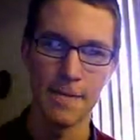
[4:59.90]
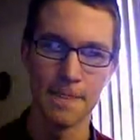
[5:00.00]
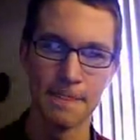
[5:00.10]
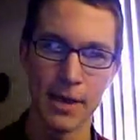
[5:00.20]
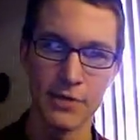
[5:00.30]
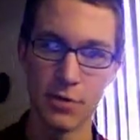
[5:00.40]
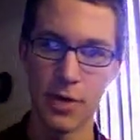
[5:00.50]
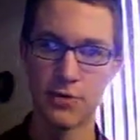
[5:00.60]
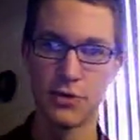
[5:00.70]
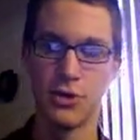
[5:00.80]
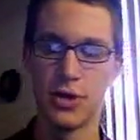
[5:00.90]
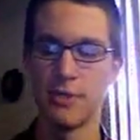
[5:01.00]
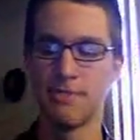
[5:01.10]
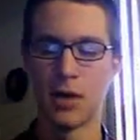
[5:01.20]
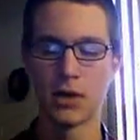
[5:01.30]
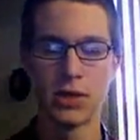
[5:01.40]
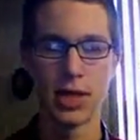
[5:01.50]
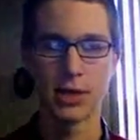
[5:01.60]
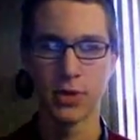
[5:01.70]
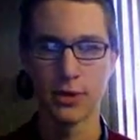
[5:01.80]
Thanks very much for tuning in. I'll see you next
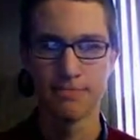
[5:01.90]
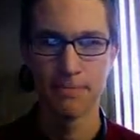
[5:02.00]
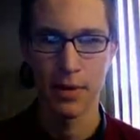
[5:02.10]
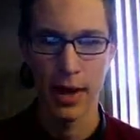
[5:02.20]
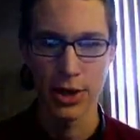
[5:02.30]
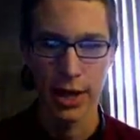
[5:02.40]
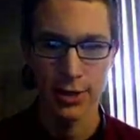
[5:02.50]
week. Bye-bye, Jack.